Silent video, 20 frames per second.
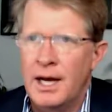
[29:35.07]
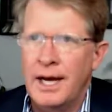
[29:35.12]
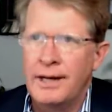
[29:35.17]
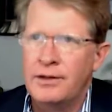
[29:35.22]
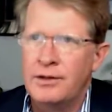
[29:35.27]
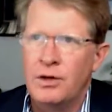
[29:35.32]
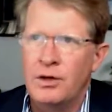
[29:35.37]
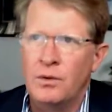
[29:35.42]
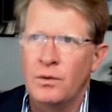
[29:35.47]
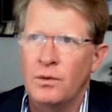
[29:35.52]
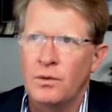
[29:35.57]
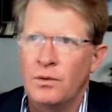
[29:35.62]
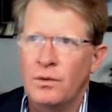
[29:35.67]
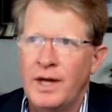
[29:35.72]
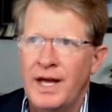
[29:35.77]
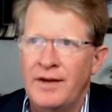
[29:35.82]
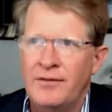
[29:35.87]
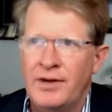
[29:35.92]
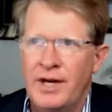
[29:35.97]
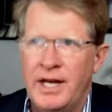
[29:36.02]
I don't
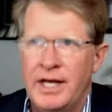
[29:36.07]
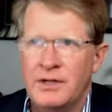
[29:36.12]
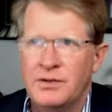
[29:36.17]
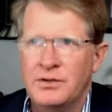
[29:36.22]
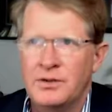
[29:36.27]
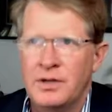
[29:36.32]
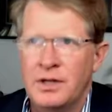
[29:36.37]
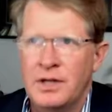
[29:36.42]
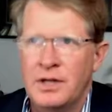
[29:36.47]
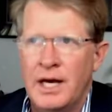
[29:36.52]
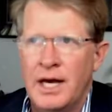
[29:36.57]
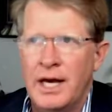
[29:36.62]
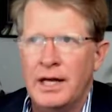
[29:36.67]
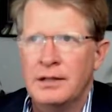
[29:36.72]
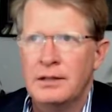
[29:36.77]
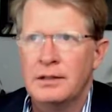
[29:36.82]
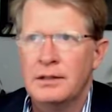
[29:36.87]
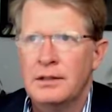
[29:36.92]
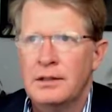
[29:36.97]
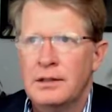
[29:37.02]
have an answer to that.